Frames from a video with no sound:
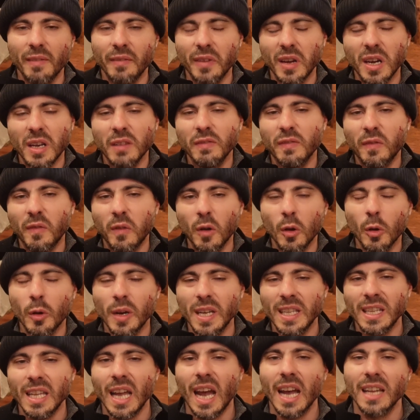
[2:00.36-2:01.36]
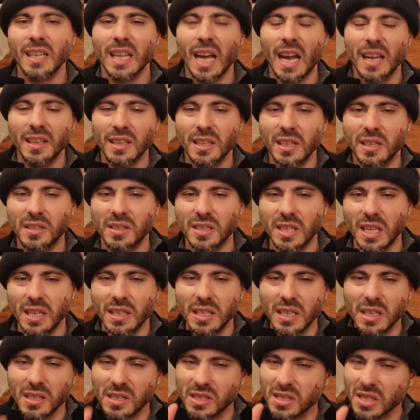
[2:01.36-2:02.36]
very fluent at
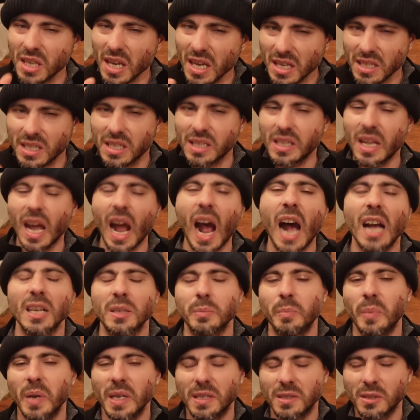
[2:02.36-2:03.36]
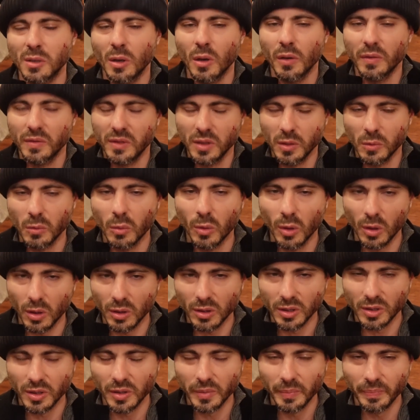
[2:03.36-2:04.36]
understanding certain aspects of the
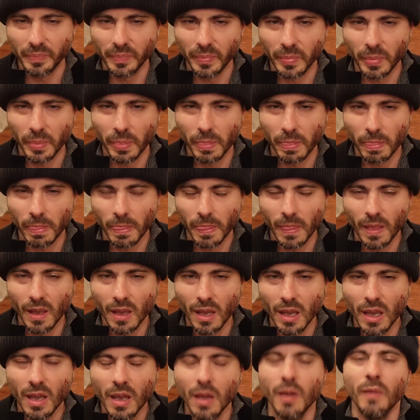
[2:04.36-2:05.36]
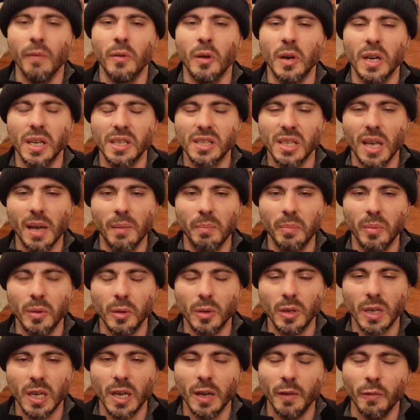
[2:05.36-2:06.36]
world. For
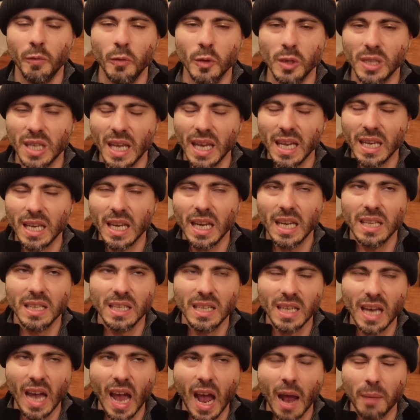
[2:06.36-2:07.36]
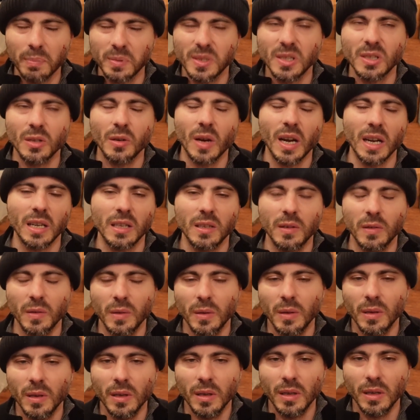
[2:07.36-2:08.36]
example, if we take an abstract,
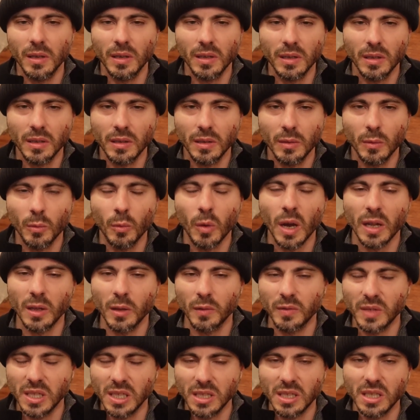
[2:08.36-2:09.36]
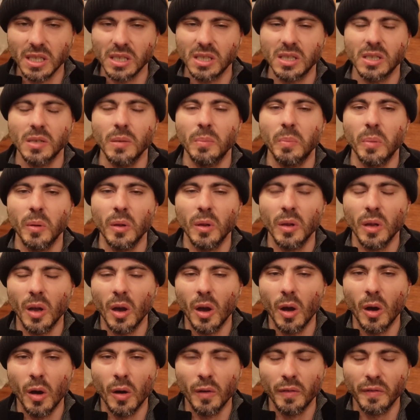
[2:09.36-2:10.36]
one of the disciples
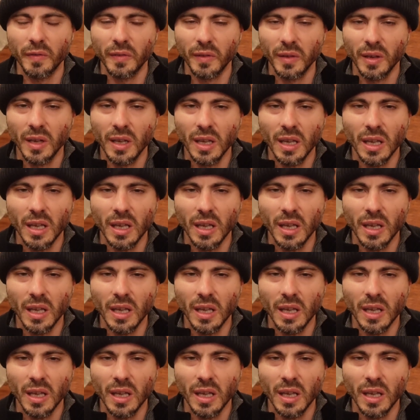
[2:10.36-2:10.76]
of